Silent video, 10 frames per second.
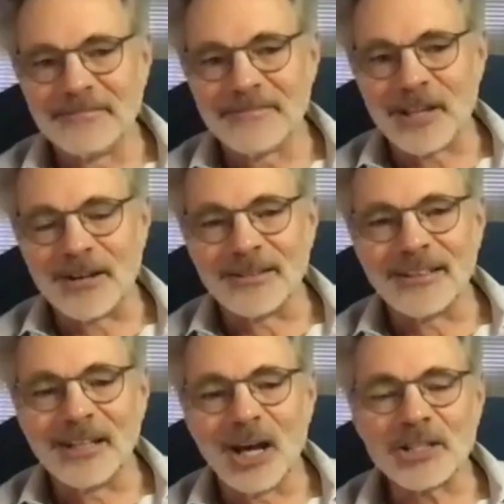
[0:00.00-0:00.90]
So
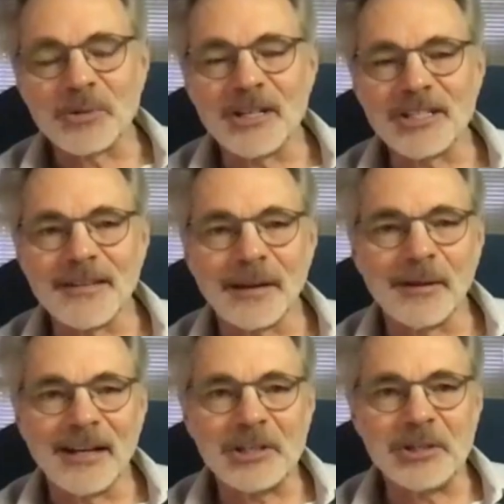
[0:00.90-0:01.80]
last question, then I'm
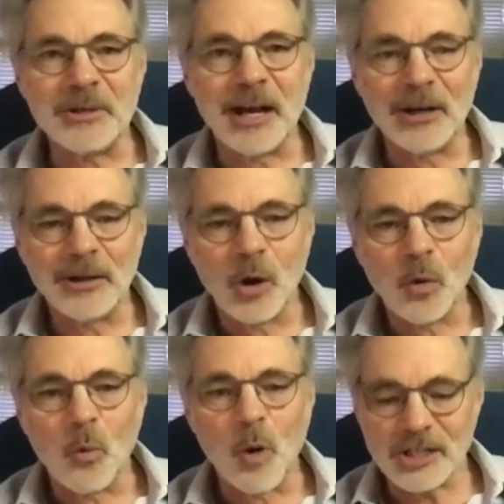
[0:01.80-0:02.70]
going to let you go.
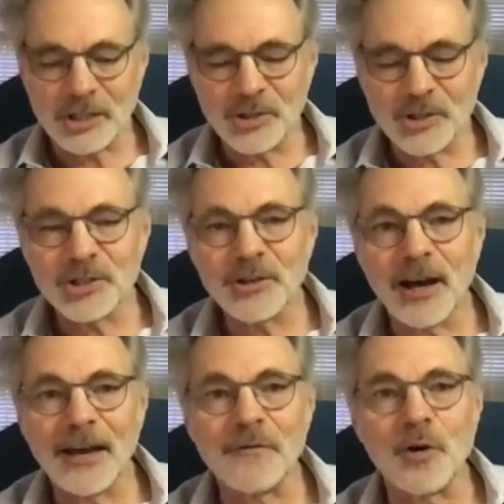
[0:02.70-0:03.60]
What should
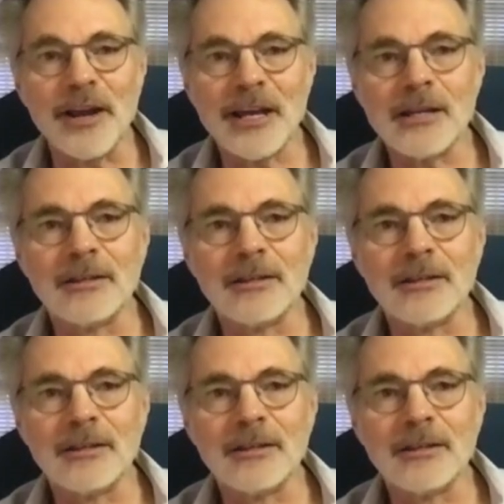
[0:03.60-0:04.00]
I avoid?